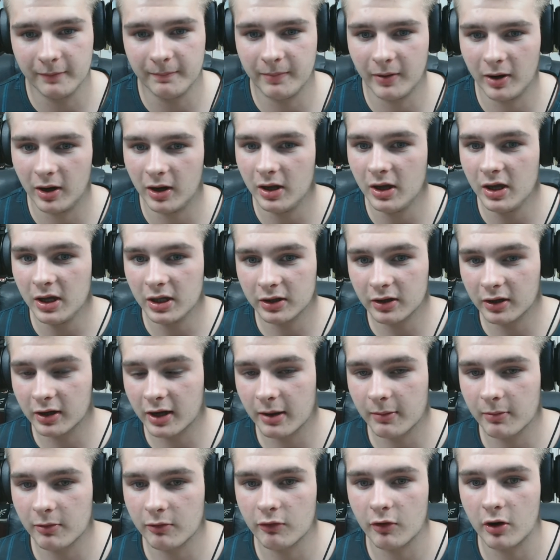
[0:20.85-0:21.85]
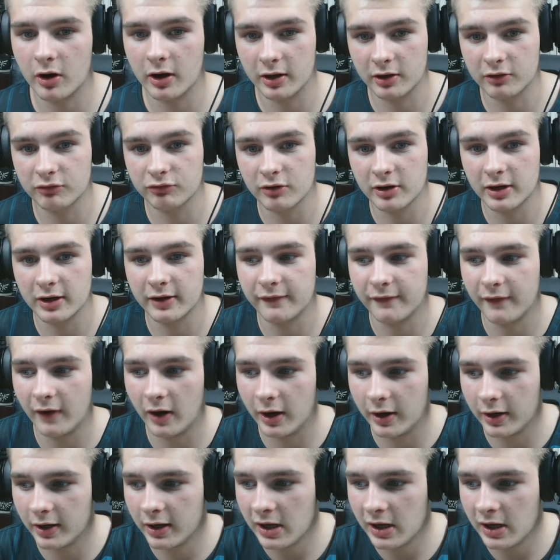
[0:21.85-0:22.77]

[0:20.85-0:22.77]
But don't get me wrong, it's really fun.